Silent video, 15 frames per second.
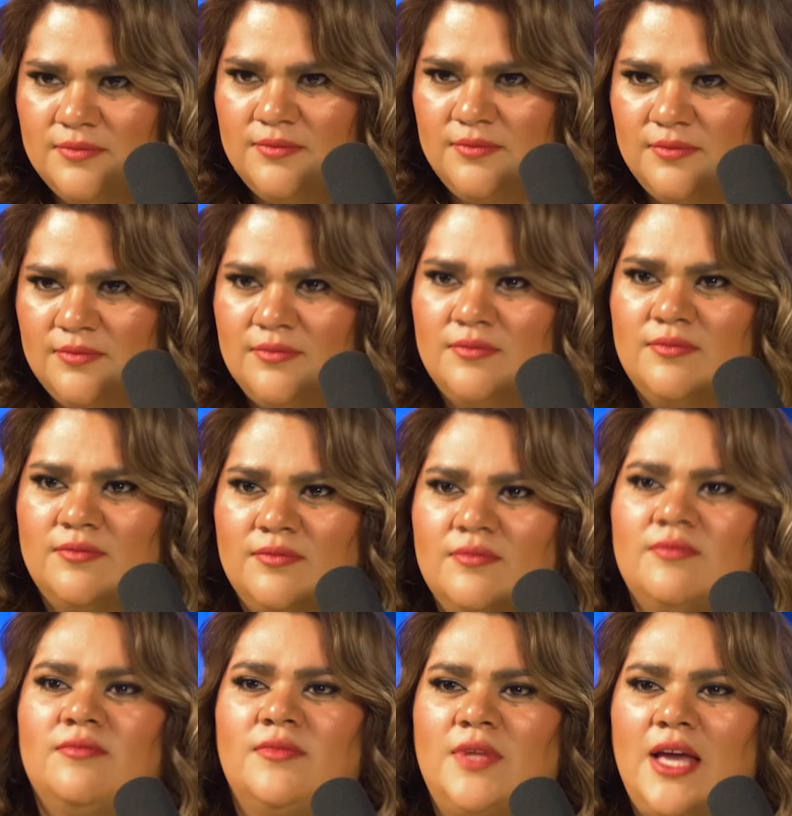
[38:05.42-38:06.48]
Mm-hmm.
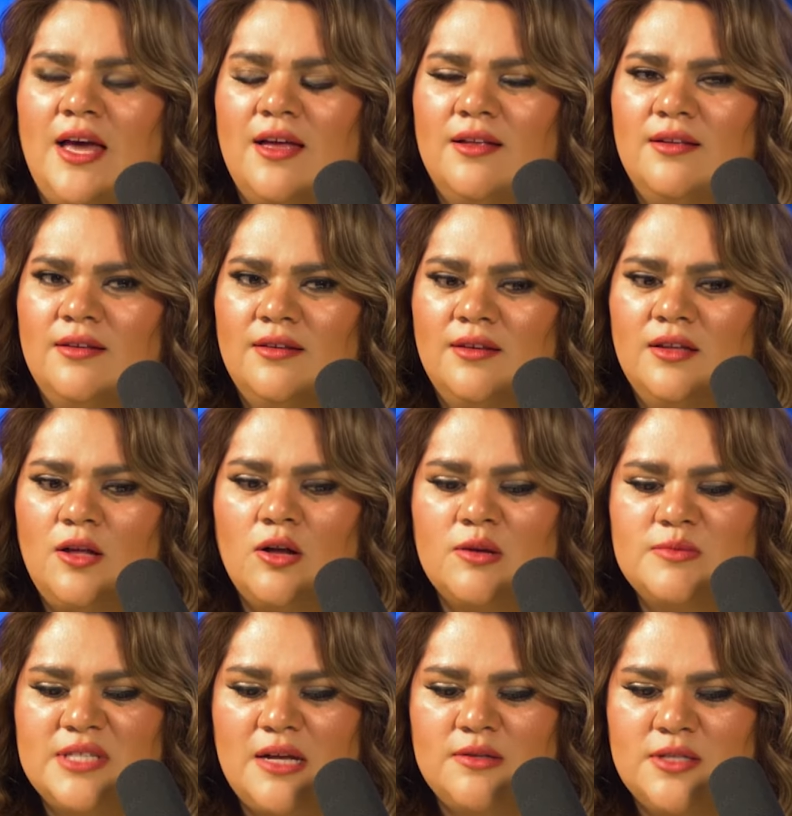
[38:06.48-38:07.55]
Yeah, it all
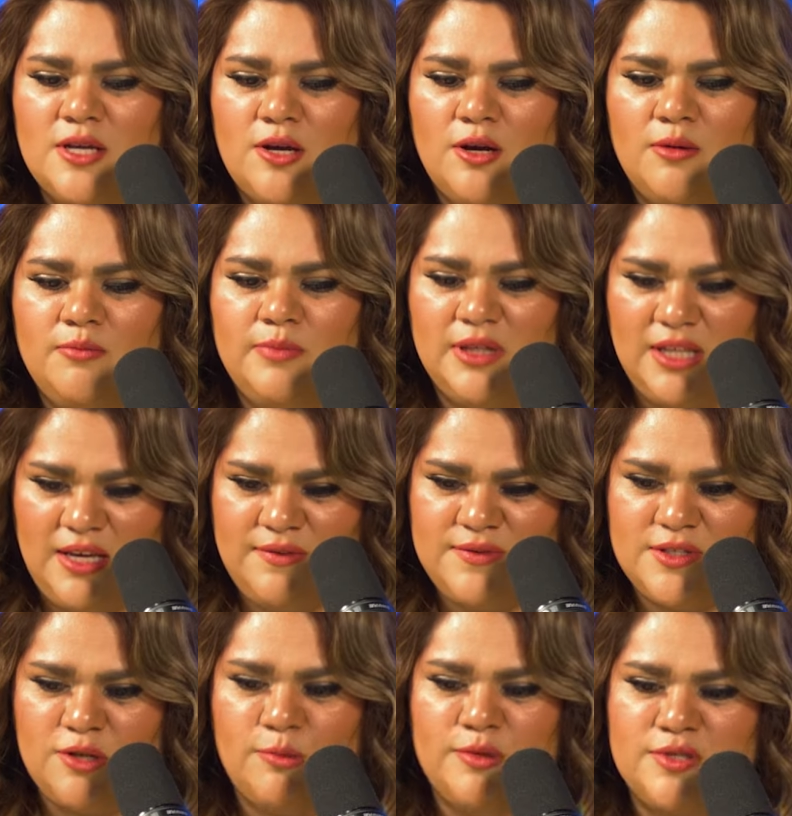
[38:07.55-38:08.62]
comes down to your
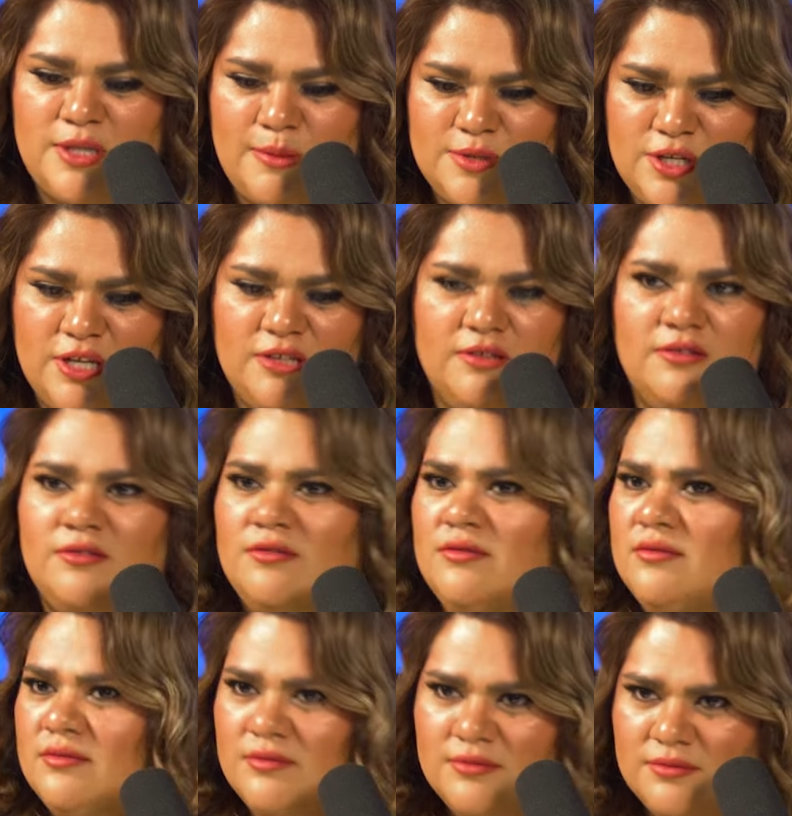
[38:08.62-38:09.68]
beliefs, your perception,
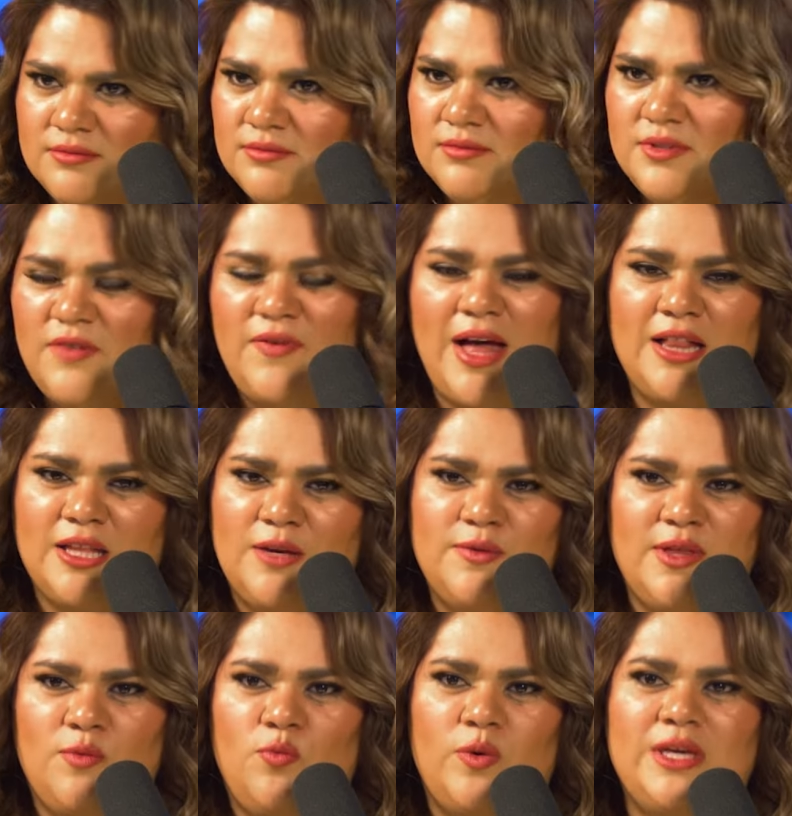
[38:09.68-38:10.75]
the value
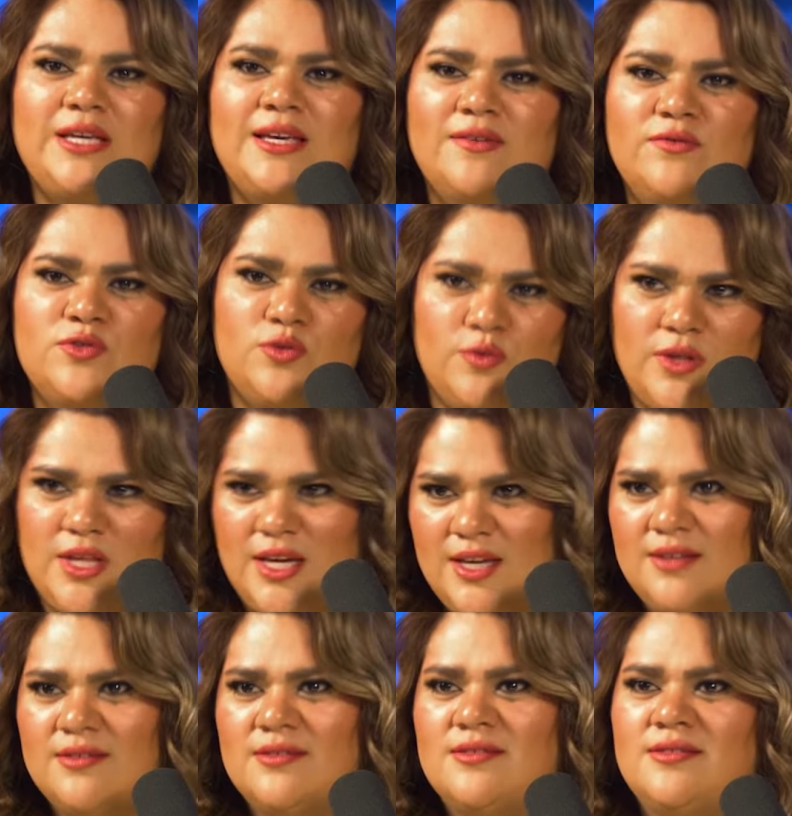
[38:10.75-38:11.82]
that we give to
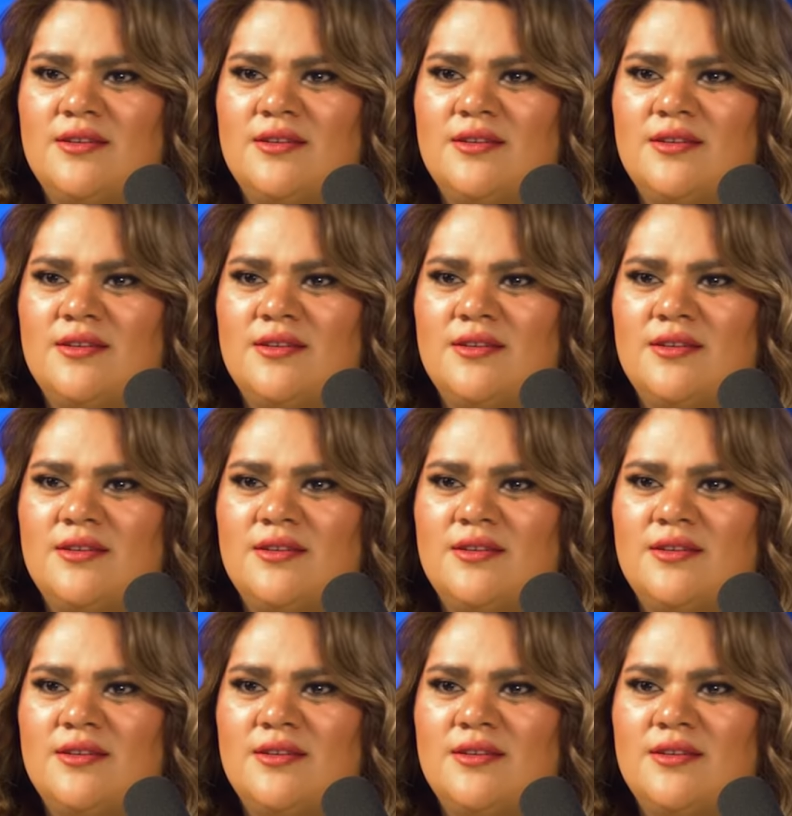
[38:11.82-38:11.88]
things.